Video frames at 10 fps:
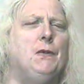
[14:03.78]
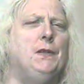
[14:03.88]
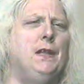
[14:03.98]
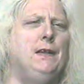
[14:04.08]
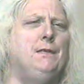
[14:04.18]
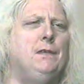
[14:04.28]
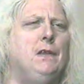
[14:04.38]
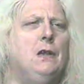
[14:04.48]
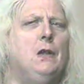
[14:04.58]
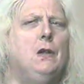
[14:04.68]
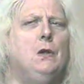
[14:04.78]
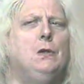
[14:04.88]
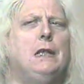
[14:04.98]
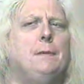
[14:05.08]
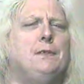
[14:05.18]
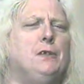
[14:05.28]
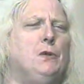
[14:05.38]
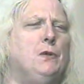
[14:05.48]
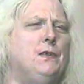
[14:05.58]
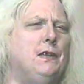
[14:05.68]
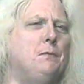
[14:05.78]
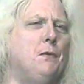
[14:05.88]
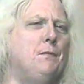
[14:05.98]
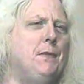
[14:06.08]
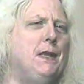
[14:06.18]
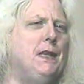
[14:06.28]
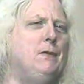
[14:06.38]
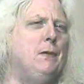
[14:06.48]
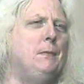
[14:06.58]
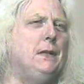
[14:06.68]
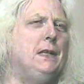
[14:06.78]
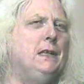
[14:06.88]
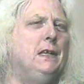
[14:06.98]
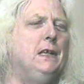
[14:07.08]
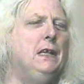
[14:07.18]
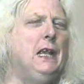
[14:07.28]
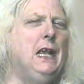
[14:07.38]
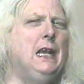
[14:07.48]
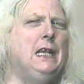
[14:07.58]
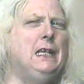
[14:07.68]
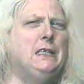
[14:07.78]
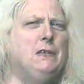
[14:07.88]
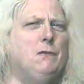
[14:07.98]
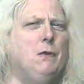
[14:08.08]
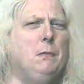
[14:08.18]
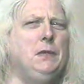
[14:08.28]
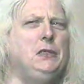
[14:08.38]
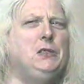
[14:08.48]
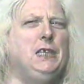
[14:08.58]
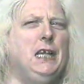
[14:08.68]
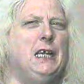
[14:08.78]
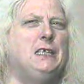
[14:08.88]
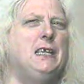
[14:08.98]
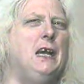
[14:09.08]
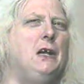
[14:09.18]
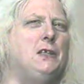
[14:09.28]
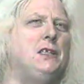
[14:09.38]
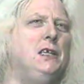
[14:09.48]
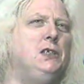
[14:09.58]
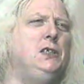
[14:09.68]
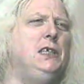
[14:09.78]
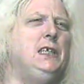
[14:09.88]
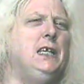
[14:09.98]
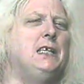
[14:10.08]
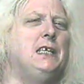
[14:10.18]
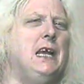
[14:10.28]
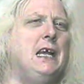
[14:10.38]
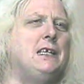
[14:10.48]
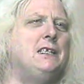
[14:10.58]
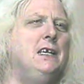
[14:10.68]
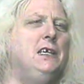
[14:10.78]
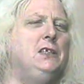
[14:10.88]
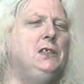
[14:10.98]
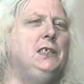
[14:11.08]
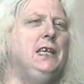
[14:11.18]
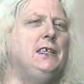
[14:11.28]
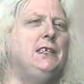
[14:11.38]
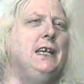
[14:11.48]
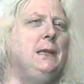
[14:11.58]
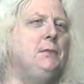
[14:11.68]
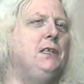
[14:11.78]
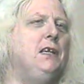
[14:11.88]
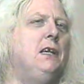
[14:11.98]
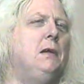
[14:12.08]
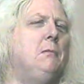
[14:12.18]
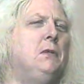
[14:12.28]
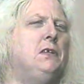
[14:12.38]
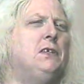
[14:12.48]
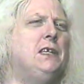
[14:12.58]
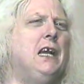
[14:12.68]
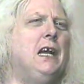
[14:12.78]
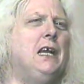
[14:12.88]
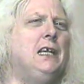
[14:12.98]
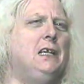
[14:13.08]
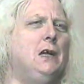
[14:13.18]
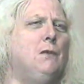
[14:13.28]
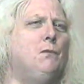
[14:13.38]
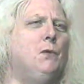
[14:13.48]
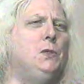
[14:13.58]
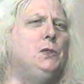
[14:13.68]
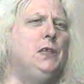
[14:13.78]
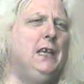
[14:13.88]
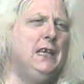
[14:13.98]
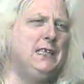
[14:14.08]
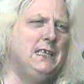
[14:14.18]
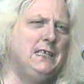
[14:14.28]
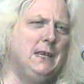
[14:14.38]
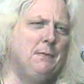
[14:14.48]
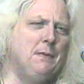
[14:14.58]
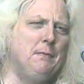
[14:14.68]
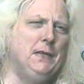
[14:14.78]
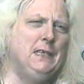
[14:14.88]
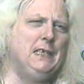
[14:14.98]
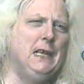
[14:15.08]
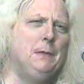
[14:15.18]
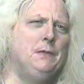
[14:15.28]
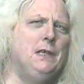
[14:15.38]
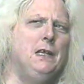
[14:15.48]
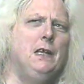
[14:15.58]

her life, her times on earth as both men and women. And as a woman, she excels. She kicks ass. She takes names. But as a guy, unfortunately, as has happened many times,